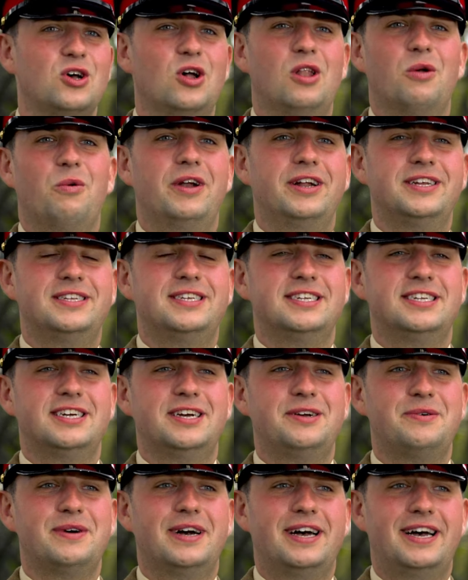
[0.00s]
all I wanted to
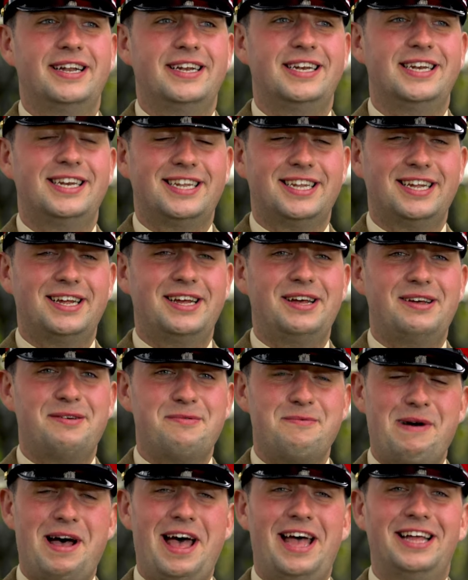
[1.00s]
do. And
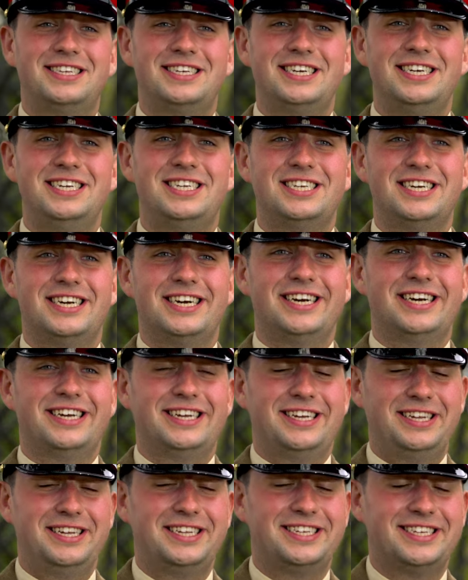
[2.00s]
my head teacher
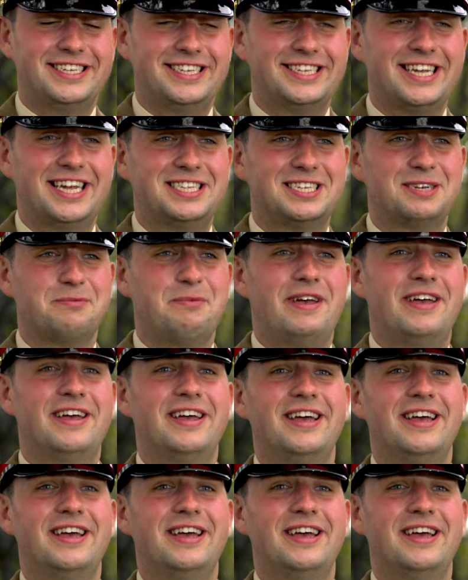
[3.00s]
said to me,